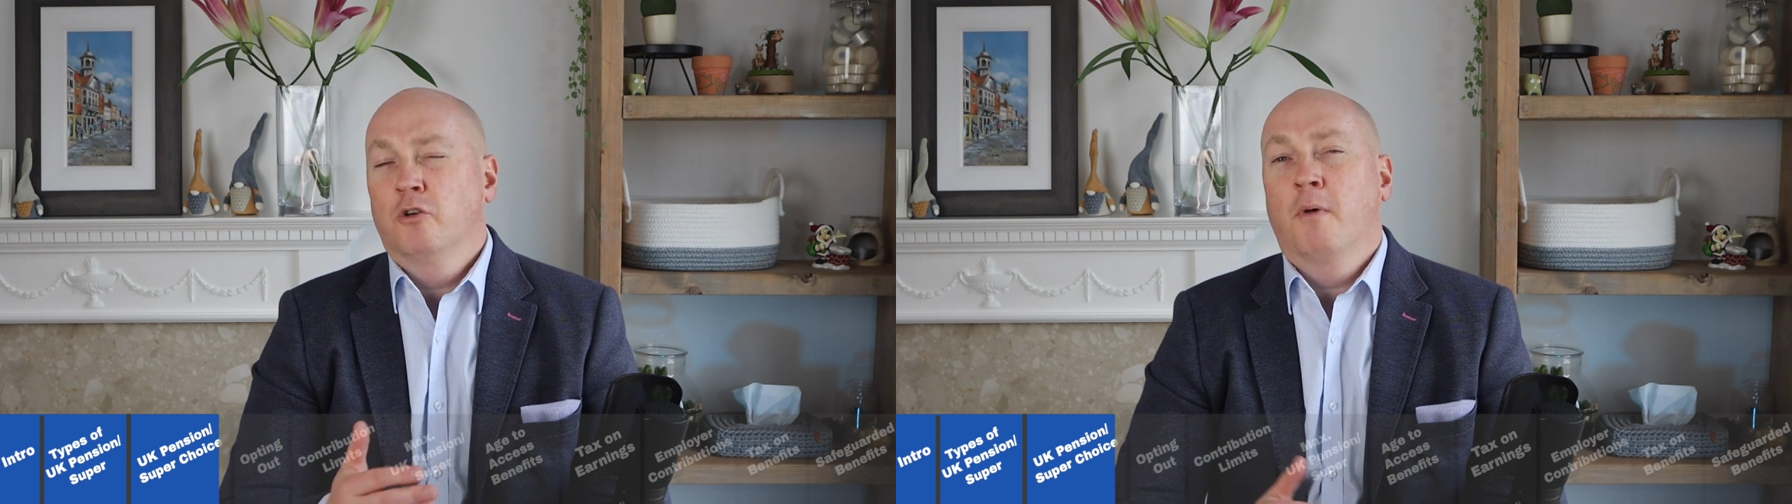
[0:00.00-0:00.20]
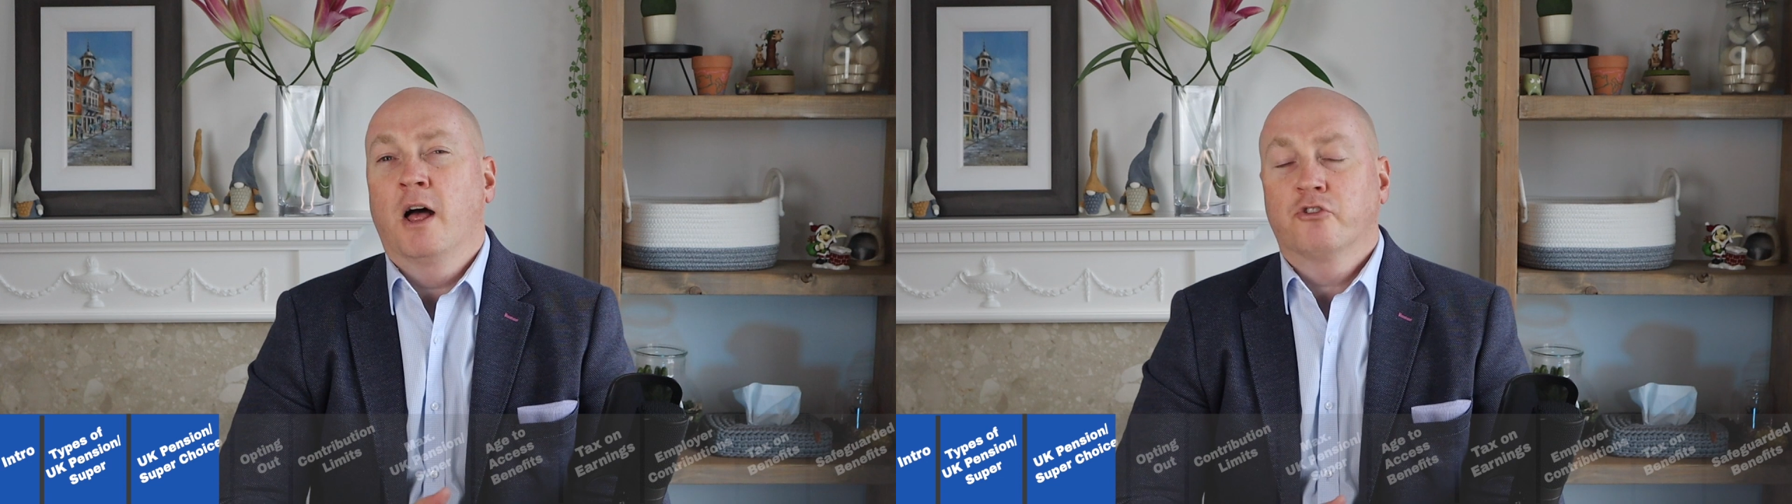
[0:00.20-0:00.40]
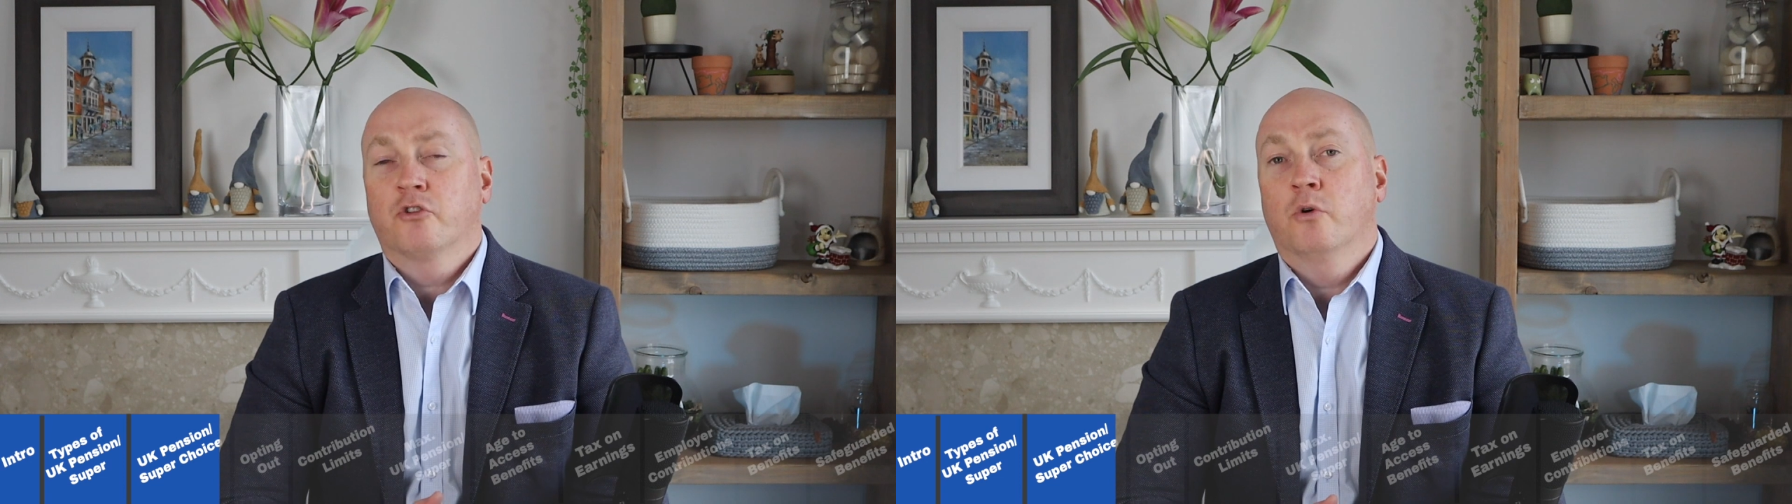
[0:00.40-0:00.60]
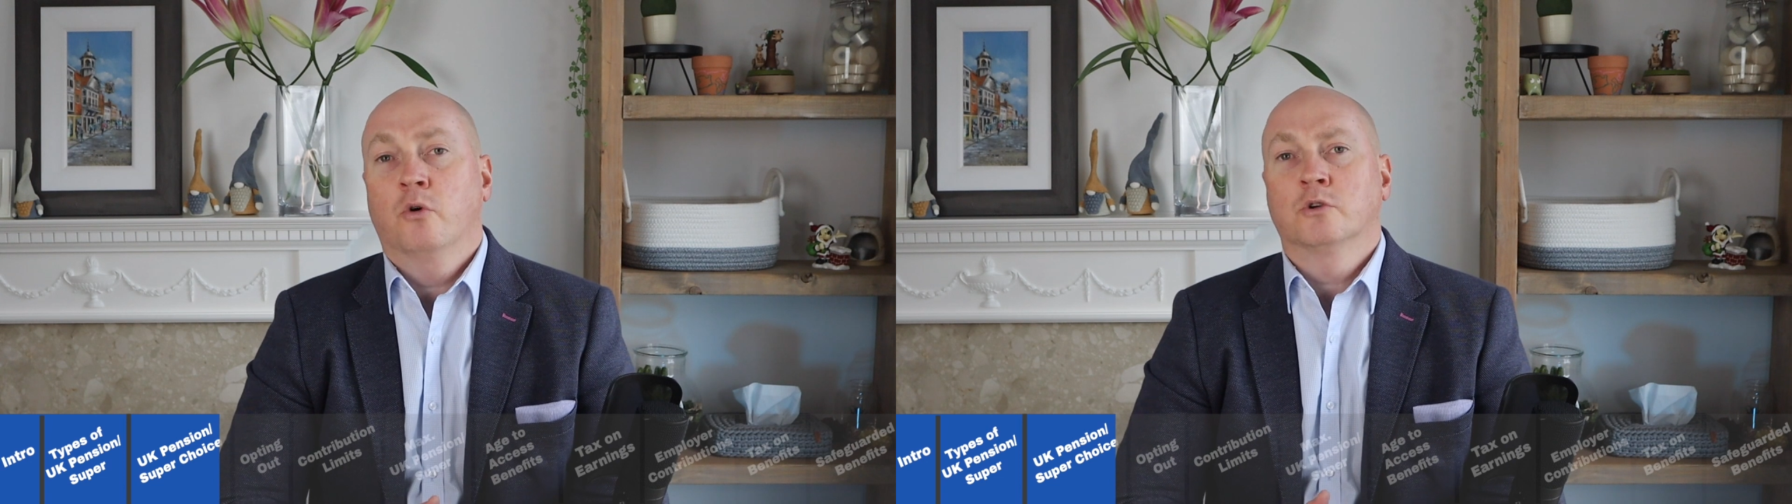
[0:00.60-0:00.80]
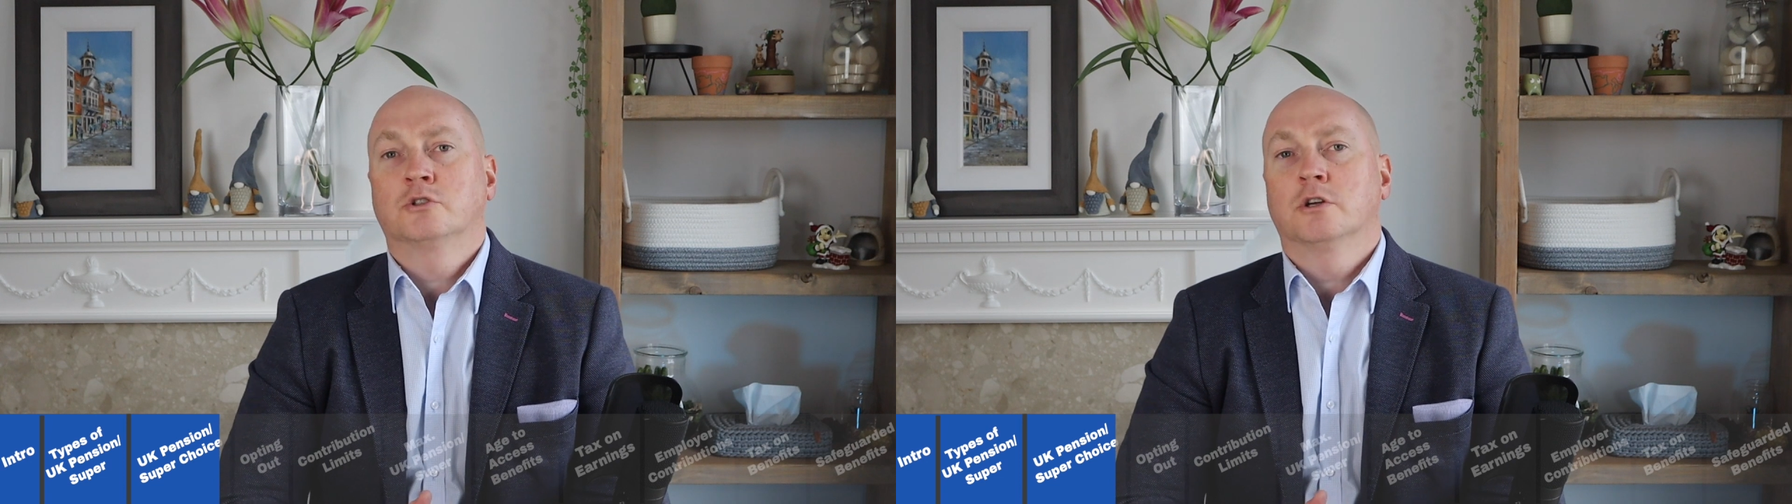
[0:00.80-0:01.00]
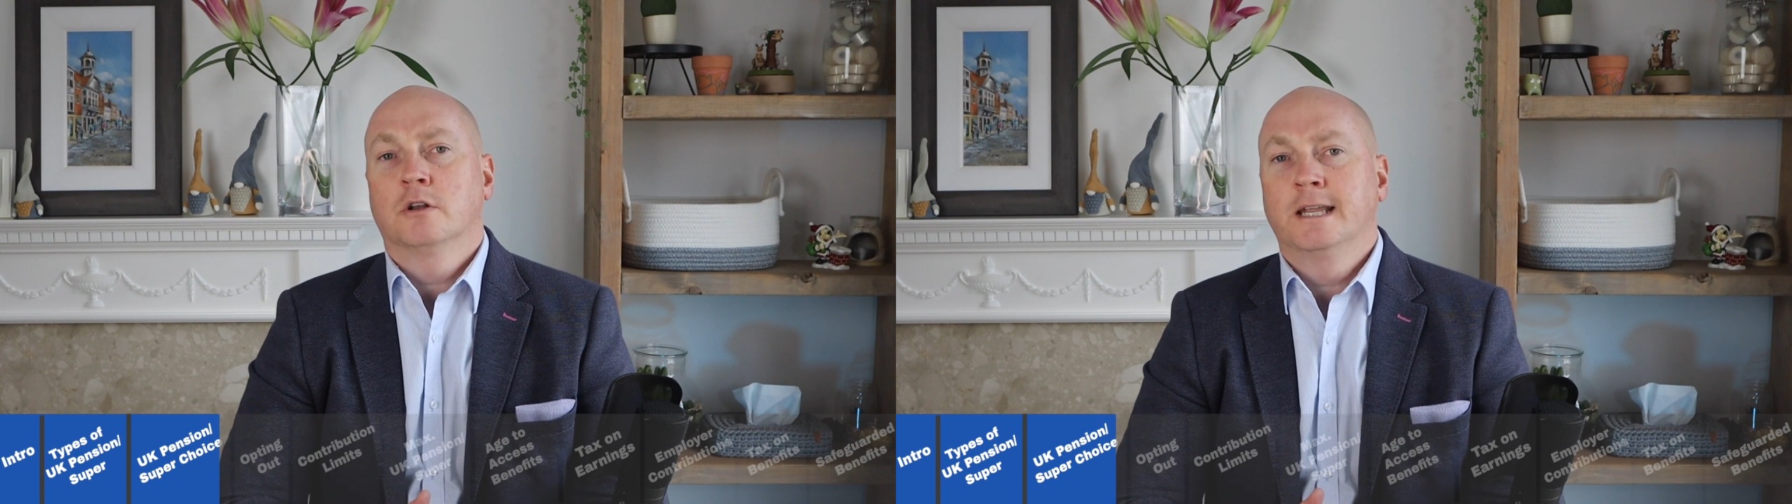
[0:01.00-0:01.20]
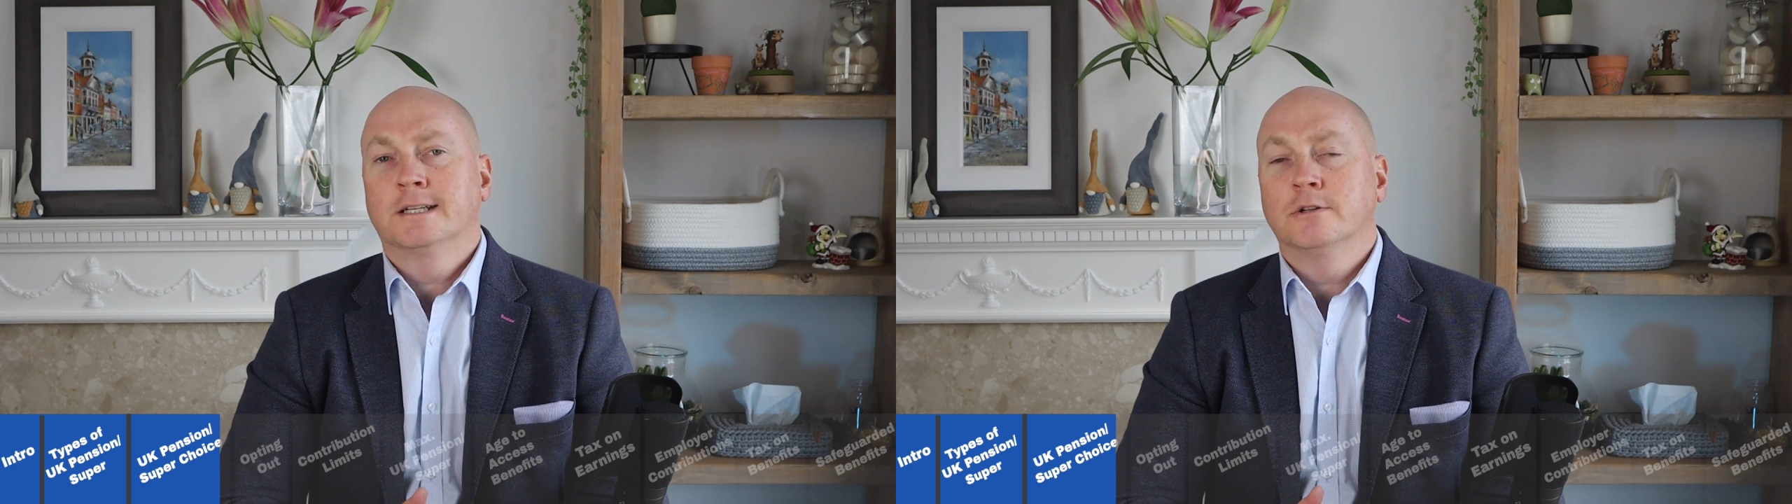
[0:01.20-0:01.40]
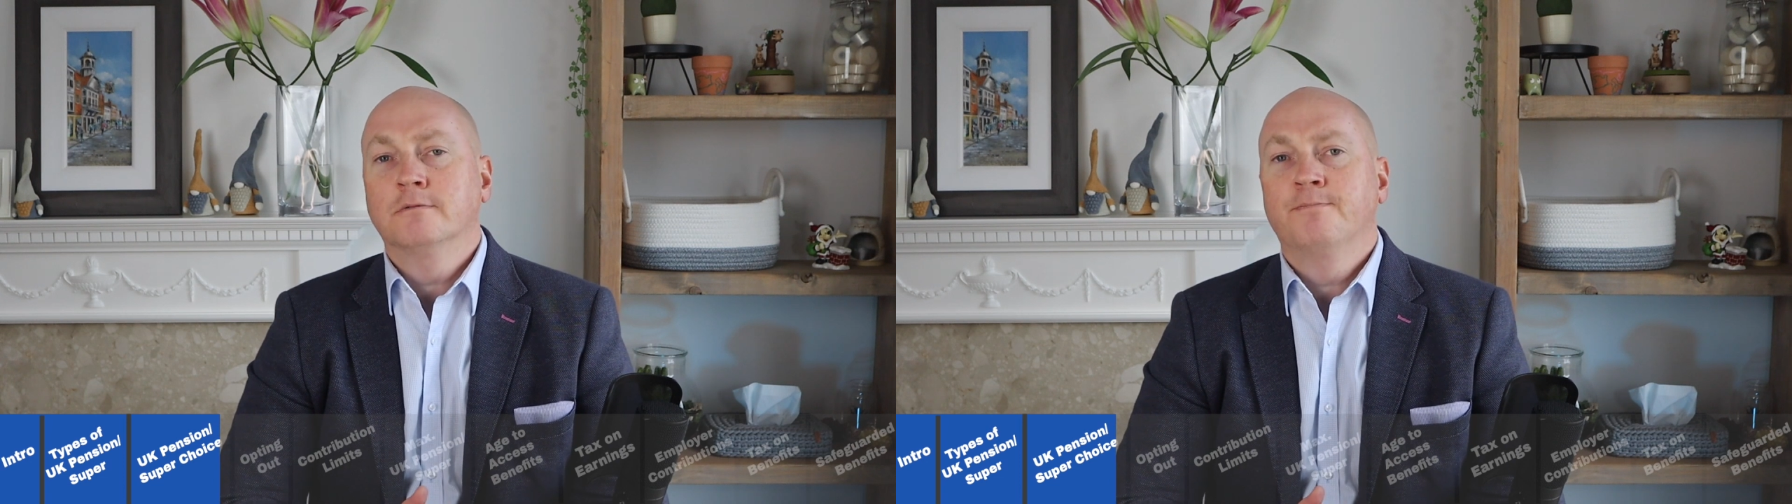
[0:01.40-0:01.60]
much or too
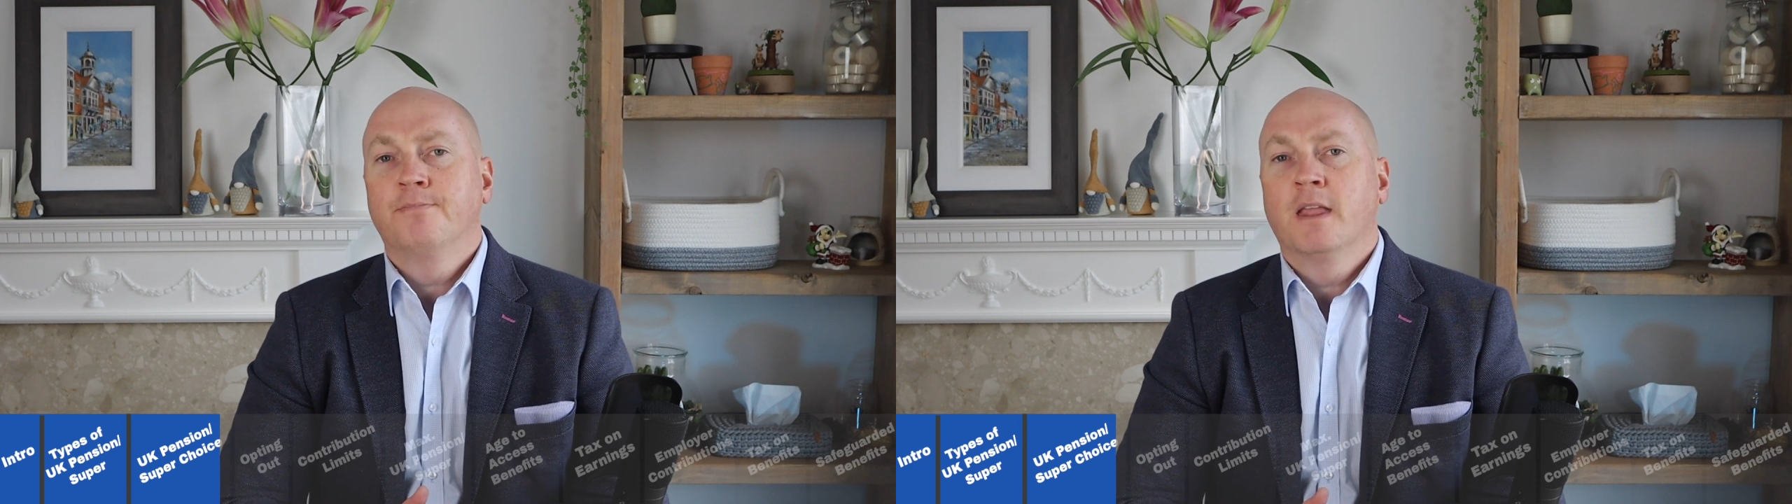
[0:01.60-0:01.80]
little.